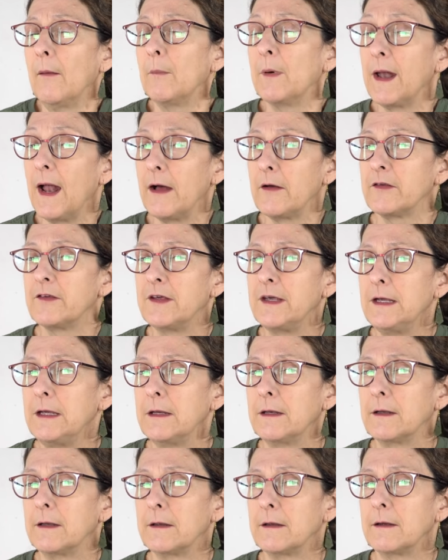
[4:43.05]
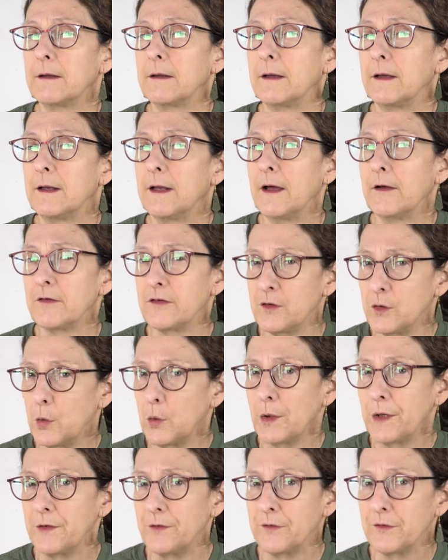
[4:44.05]
But how's heat? and how's
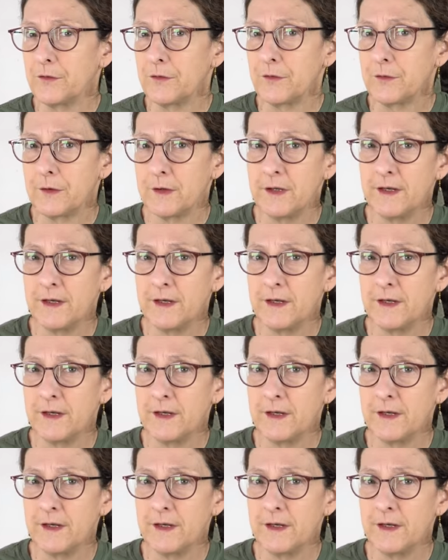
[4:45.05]
noise?